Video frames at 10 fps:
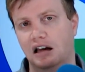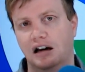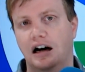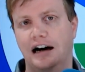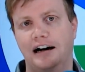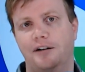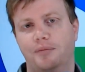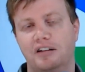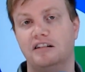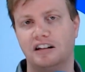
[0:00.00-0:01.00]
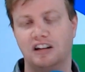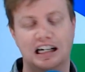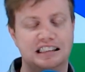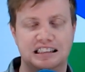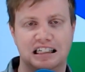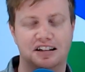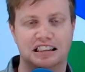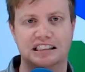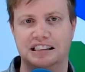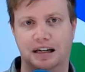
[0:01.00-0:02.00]
Um, the licensing on this
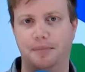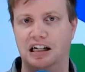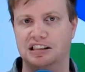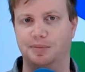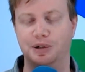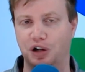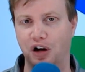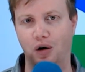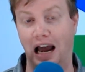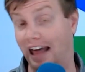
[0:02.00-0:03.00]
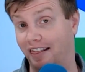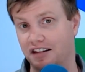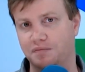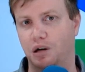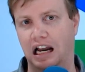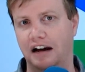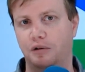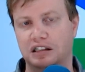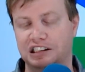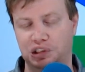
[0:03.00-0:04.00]
is impossible to know at this point. I would
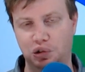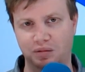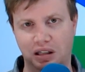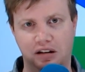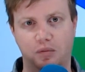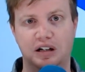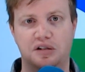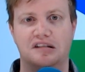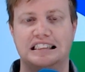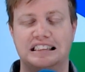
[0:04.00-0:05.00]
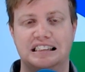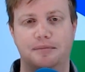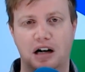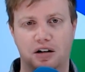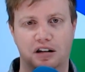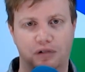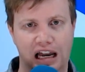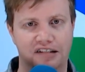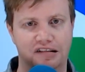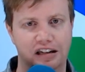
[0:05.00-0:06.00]
assume that the Windows licensing model that
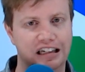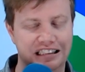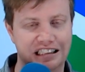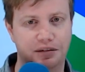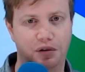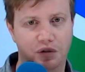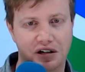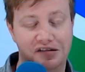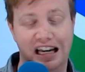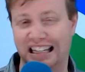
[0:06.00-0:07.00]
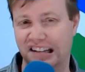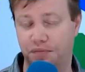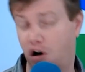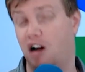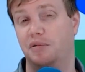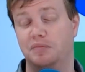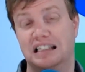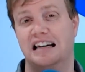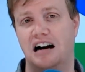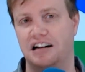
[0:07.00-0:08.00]
has existed with Windows 10 is probably
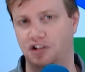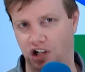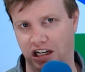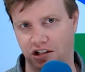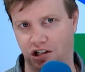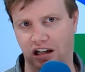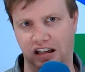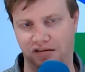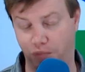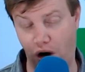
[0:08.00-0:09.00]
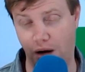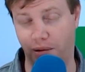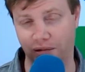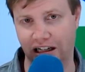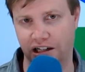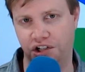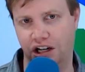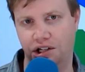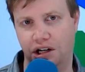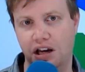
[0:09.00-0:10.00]
not changing. It's probably not
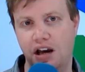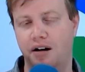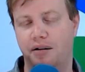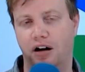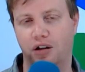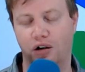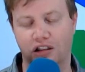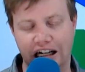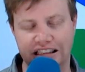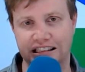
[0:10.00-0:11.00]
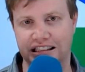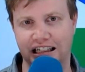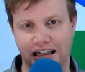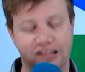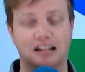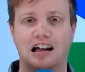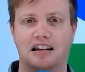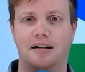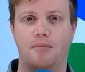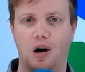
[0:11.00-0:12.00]
changing. Although licensing is a lot
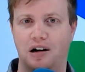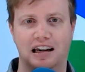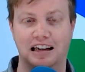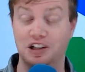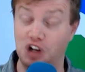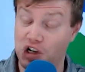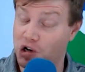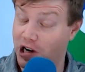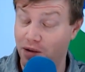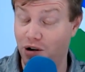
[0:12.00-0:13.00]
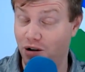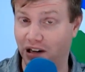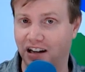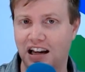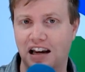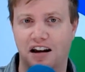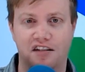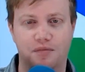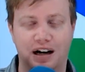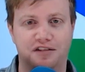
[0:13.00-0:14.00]
like marketing, you can change at any moment. And
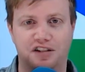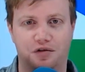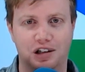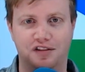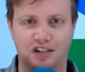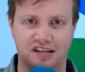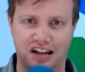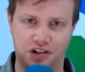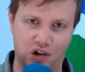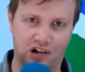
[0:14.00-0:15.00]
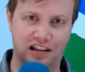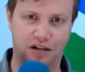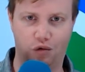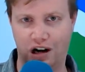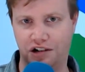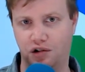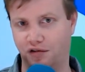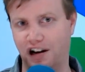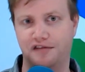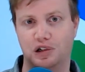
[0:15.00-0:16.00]
if Microsoft really feels like turning that wrench of
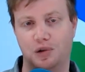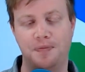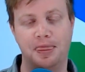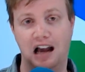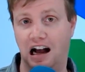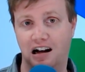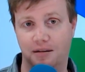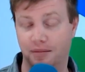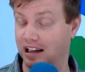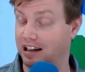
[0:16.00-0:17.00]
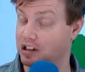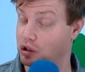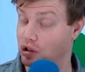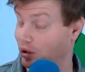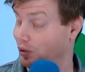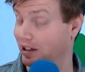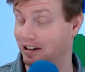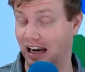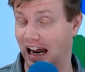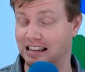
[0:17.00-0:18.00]
revenue, um, they can do it
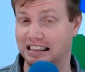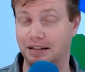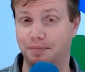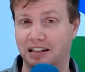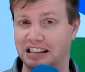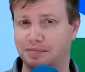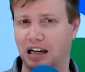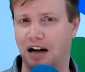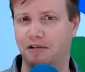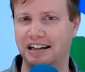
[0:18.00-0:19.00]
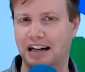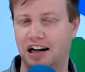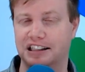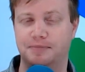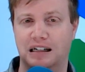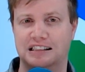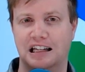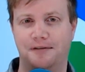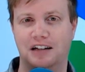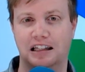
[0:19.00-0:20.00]
as they please. But I would not expect
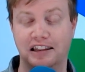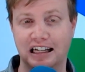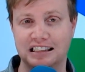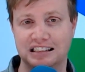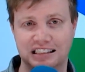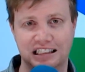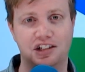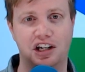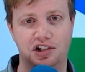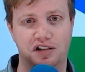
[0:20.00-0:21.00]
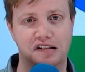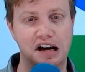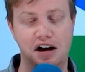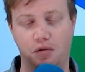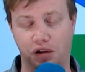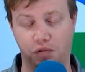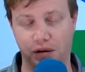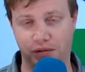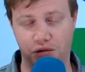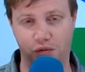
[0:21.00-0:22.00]
significant licensing changes with
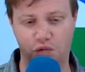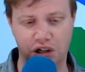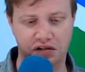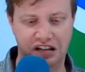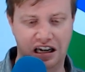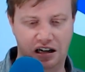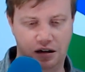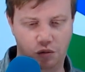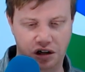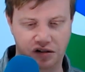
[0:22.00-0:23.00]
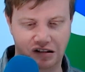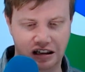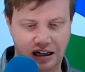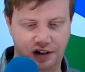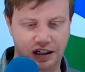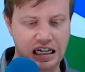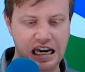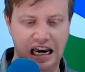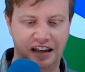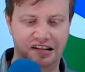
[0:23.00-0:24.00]
between Windows 10 and Windows 11.
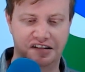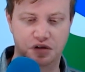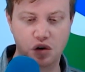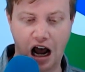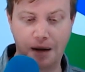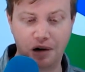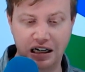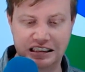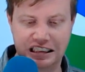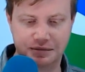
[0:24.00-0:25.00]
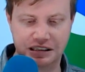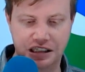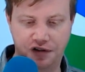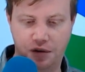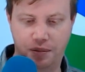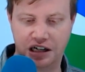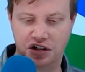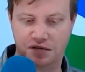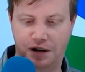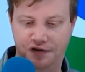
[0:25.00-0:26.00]
And says, do the operating systems differ by
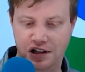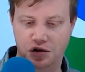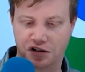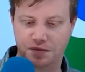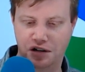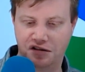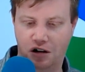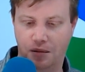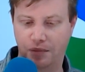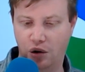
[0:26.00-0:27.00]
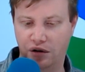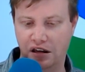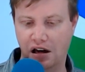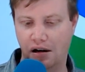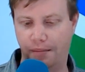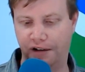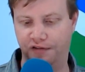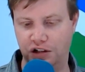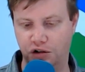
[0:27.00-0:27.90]
just by feature experience or both by feature